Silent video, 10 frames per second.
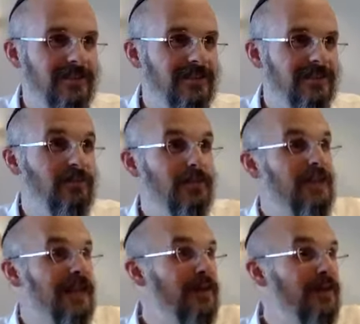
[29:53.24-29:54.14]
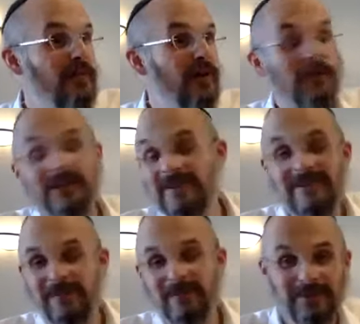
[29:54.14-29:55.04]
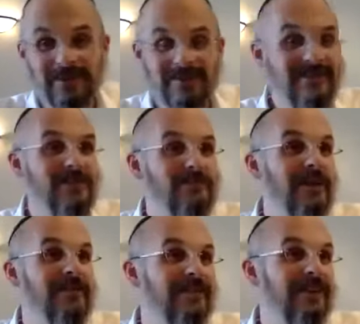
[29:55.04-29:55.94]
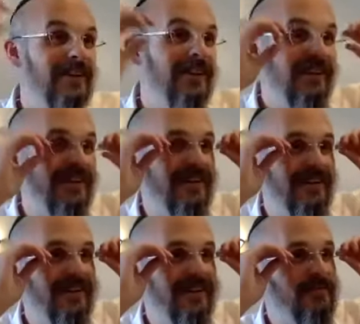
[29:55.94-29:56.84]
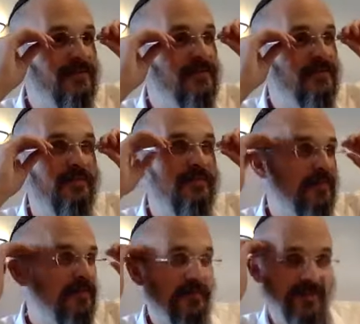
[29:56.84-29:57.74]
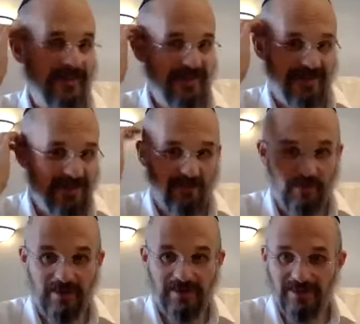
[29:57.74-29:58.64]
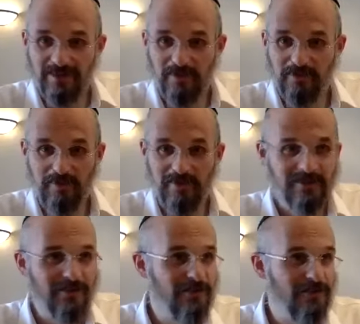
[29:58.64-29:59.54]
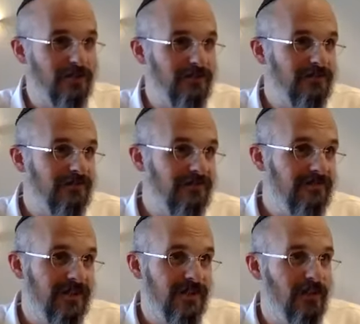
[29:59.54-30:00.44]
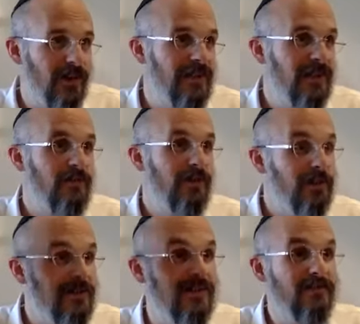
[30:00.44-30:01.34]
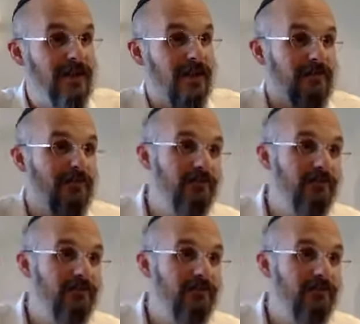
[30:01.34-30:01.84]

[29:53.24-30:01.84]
someone who's like out of the ballpark. Let's just I don't know. Let's just say you met um, met President, uh, Prime Minister Trudeau. I don't know if you guys like him or not. Let's say you met